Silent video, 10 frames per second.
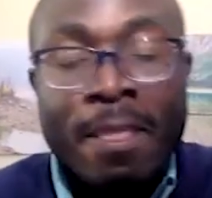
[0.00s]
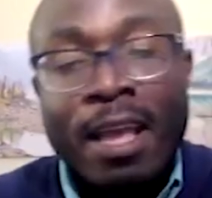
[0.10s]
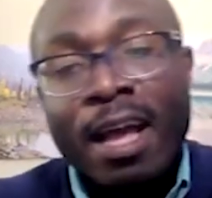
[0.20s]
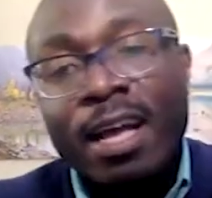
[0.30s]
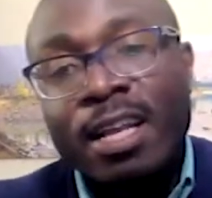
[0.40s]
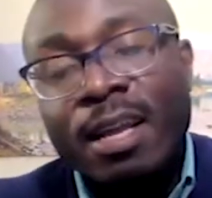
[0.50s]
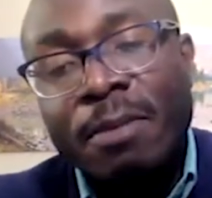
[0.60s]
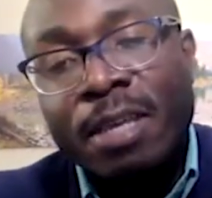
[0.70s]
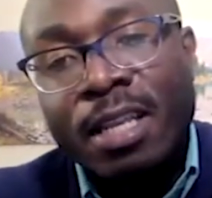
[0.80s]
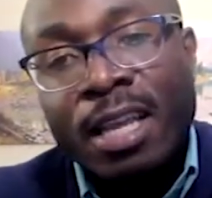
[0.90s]
And I
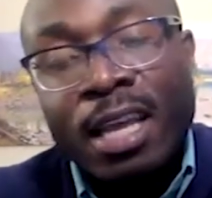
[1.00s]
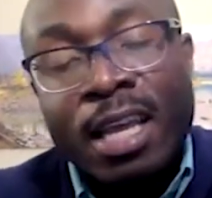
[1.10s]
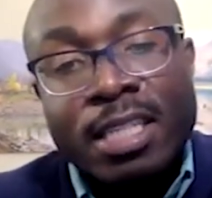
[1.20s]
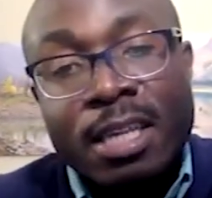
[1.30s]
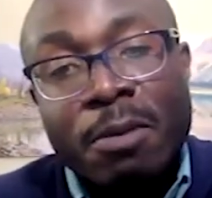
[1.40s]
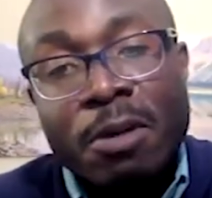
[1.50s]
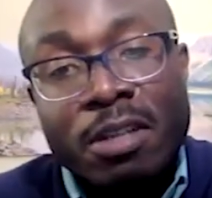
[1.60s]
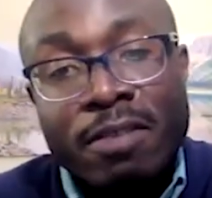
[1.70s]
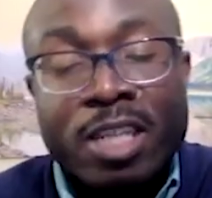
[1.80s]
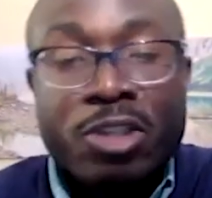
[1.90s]
mean, is the amount of
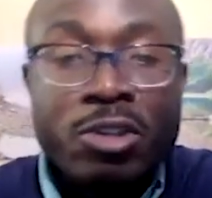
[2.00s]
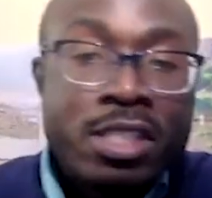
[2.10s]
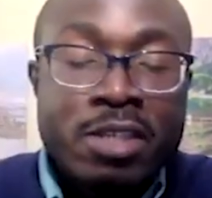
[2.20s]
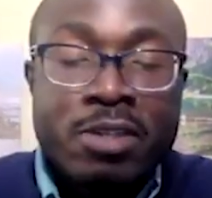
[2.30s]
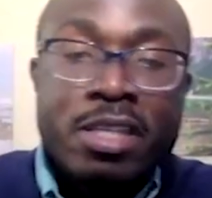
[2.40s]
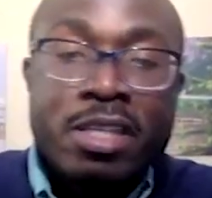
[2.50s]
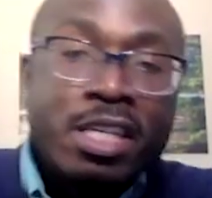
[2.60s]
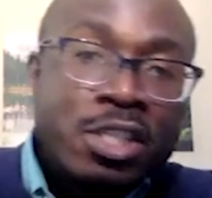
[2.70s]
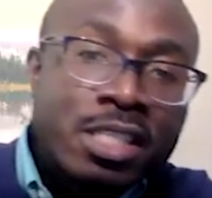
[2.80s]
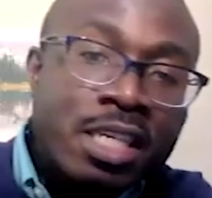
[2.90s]
electricity you
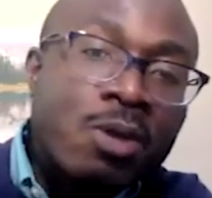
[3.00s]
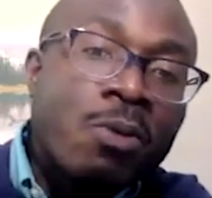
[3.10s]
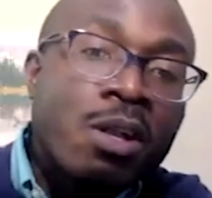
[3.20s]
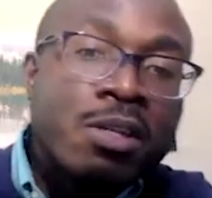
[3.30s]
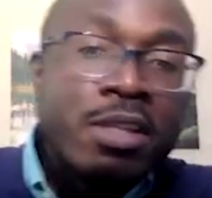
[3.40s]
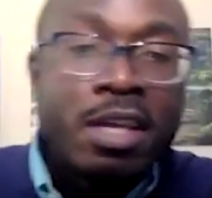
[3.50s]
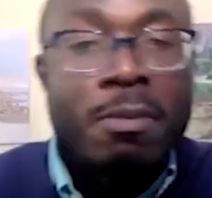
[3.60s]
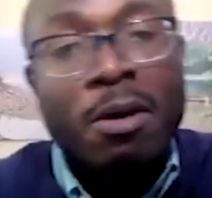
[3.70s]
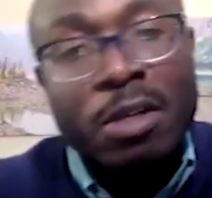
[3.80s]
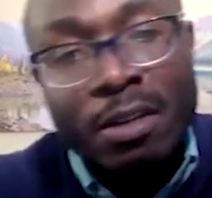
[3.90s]
need just equal to the
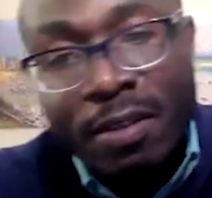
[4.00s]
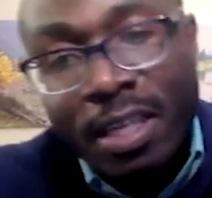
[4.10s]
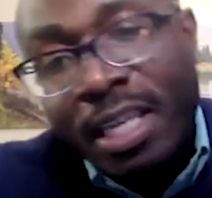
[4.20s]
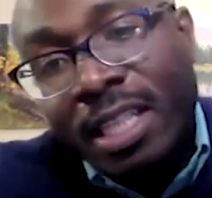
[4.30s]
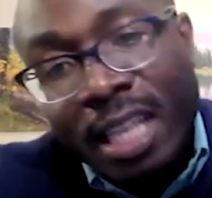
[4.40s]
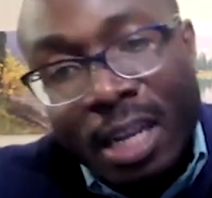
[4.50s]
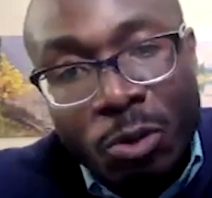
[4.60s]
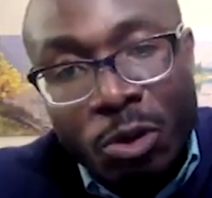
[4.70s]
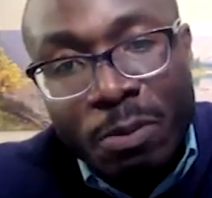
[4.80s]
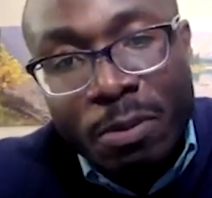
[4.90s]
amount of heat that
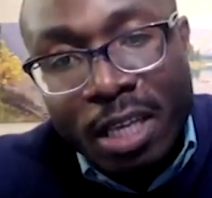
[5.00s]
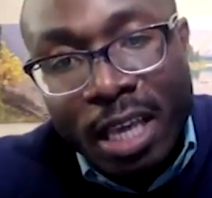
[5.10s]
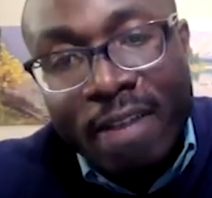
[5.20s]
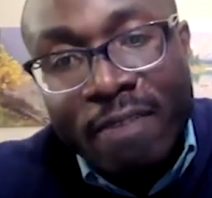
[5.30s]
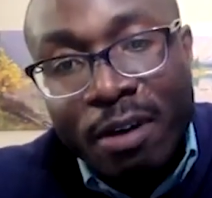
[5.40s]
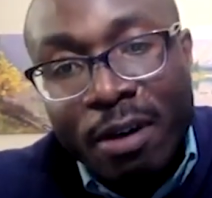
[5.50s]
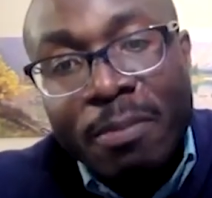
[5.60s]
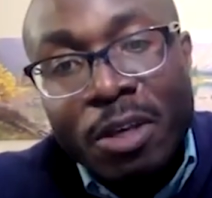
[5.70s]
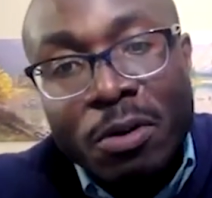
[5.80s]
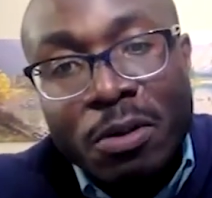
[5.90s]
would be get from,
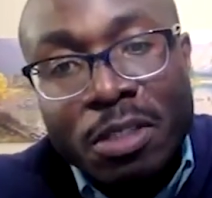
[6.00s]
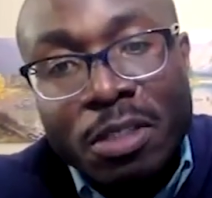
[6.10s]
you know,